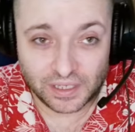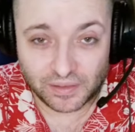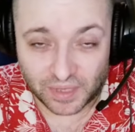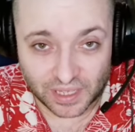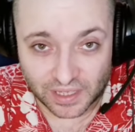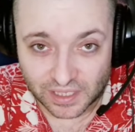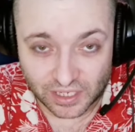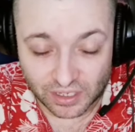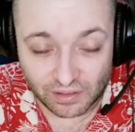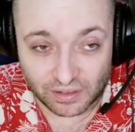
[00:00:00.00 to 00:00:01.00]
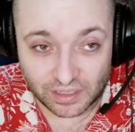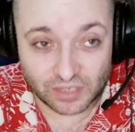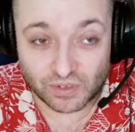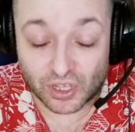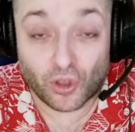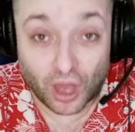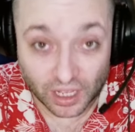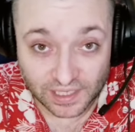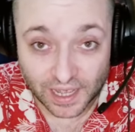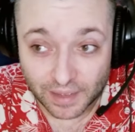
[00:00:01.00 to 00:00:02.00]
because it, it just was a long
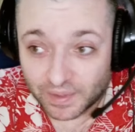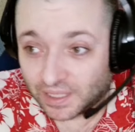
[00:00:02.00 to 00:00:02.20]
time.